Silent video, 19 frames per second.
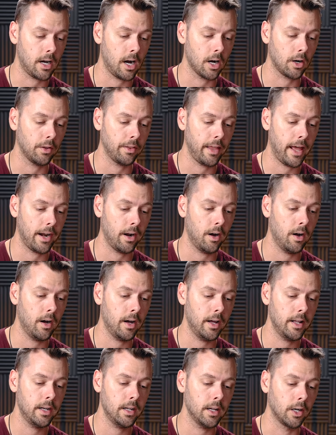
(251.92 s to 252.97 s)
toggle that
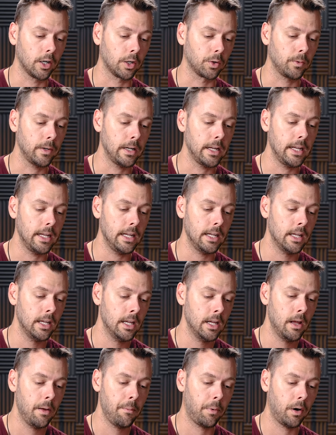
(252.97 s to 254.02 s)
on, agree,
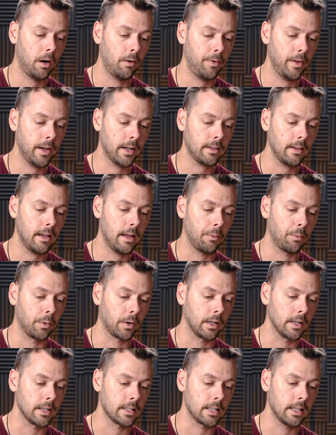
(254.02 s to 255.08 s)
perfect, and
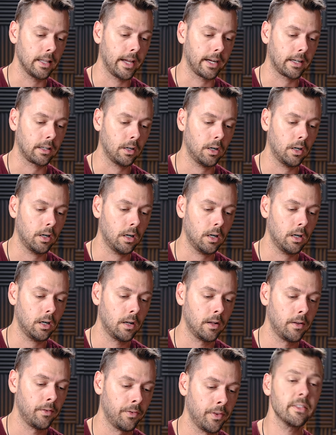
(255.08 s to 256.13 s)
we're gonna select her.
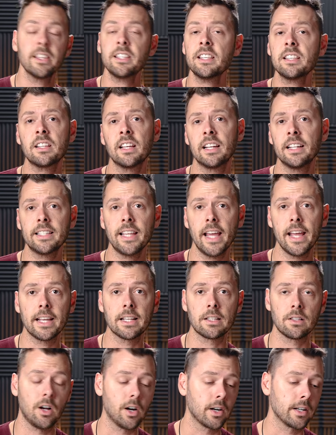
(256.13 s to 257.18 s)
This is gonna take
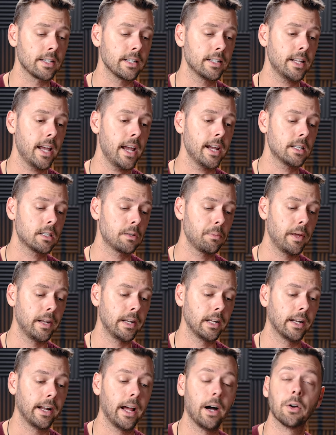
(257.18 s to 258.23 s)
as long as it takes,
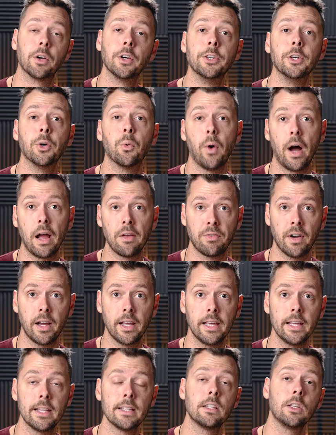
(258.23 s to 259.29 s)
depending on how good your Wi-Fi
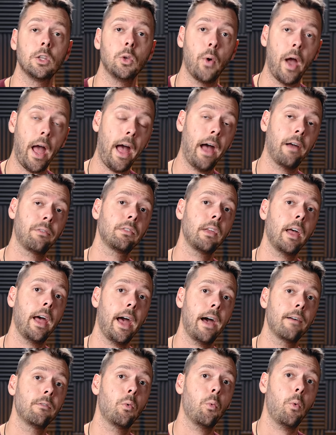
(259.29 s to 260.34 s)
is. You have to
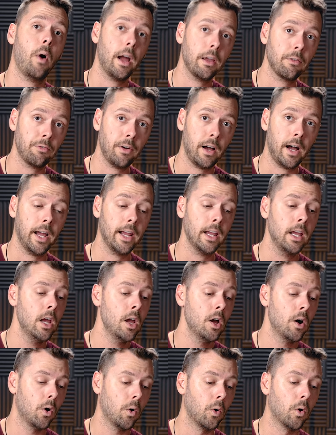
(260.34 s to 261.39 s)
have Wi-Fi
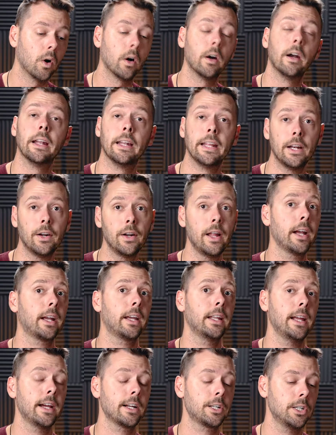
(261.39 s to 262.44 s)
or an internet
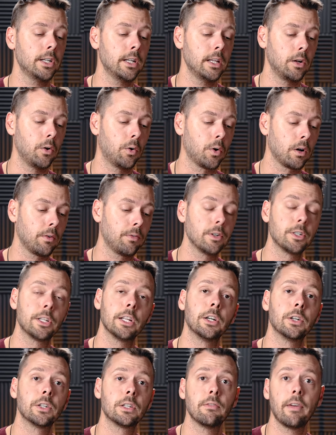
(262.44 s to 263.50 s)
connection in order for
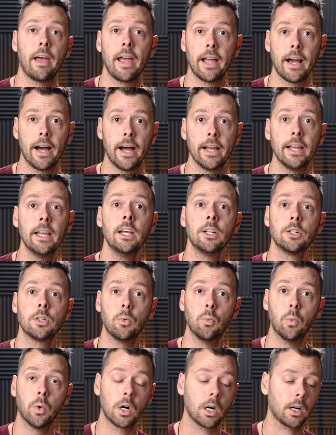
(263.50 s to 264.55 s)
generative A I
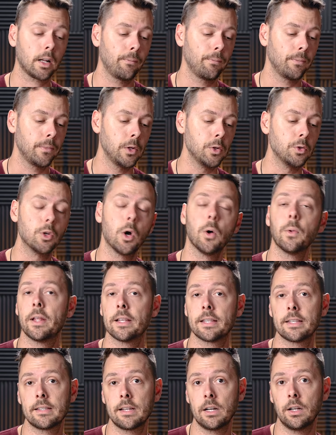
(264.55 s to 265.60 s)
to work. You don't
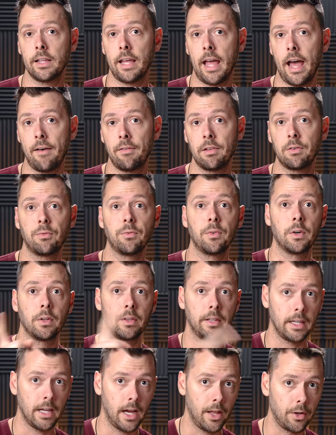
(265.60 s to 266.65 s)
necessarily have it
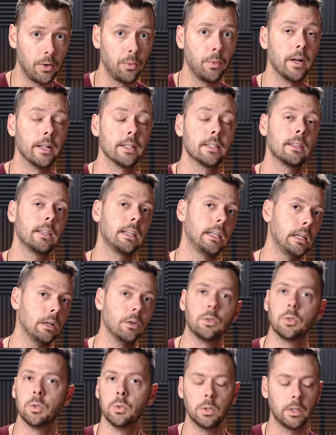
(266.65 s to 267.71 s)
for the other ones, the
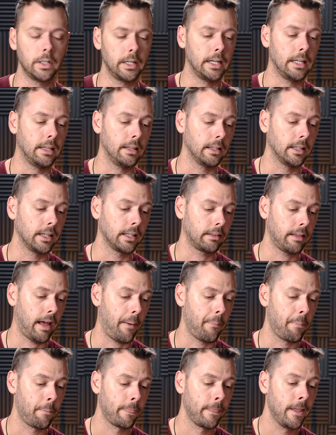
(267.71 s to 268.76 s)
heal tool or anything like
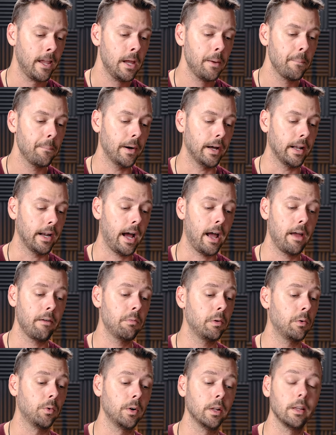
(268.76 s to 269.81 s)
that. But I've
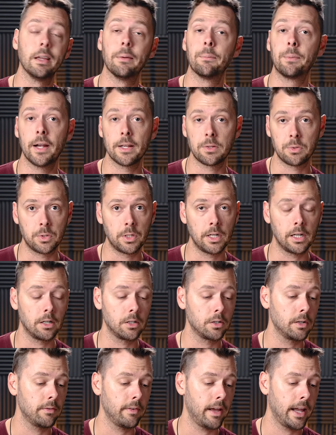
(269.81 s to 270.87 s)
been really impressed with
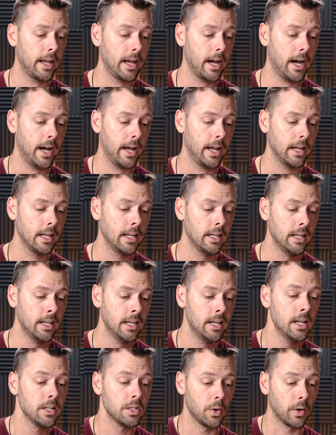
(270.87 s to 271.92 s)
generative A I.
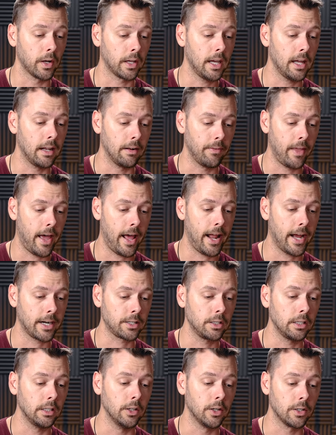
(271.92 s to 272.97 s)
So again, that
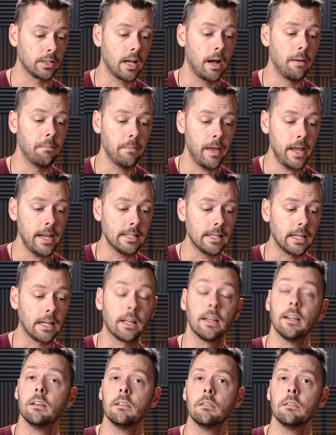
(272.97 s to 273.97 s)
actually looks amazing.